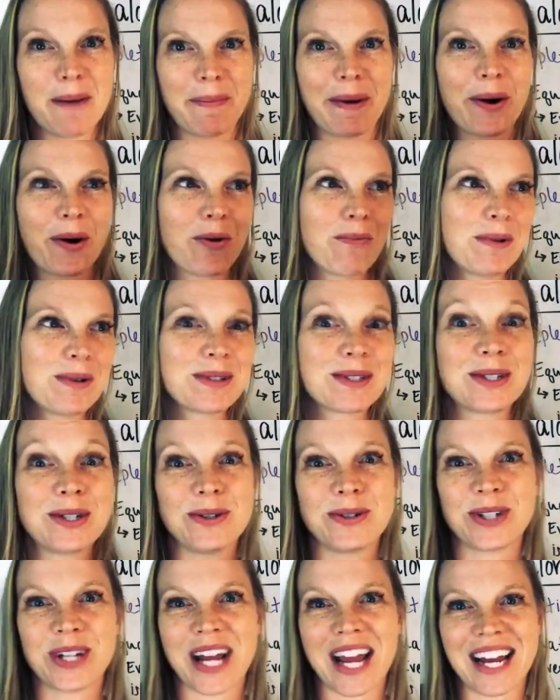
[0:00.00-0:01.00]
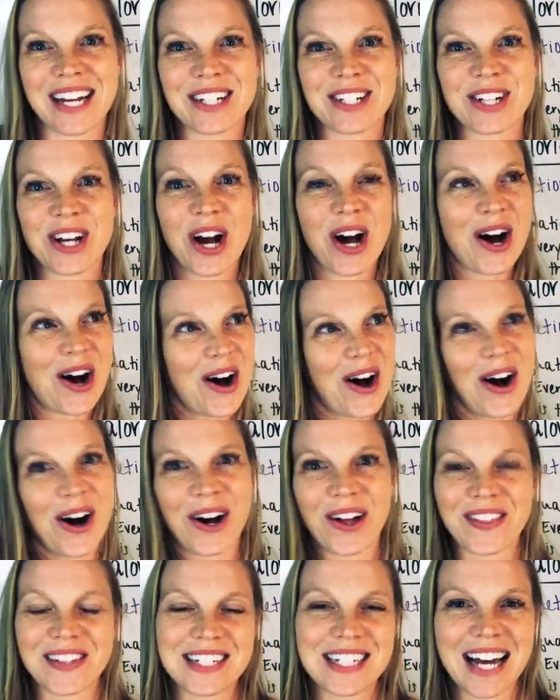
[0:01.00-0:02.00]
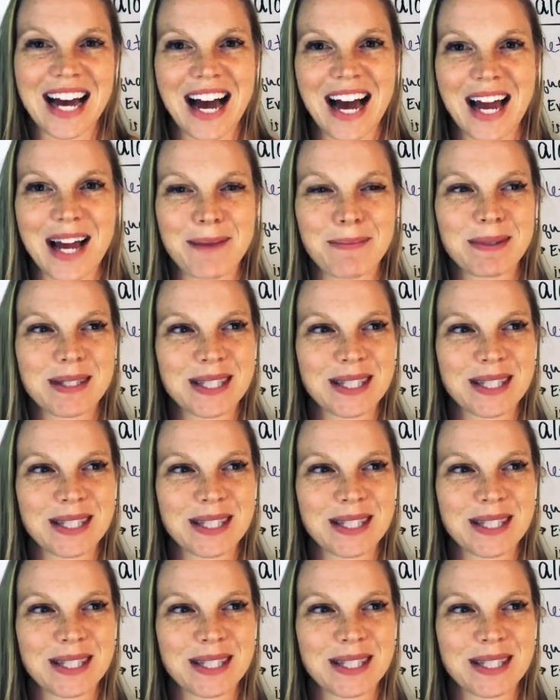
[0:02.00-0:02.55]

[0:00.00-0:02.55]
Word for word: My hormones do change all the time.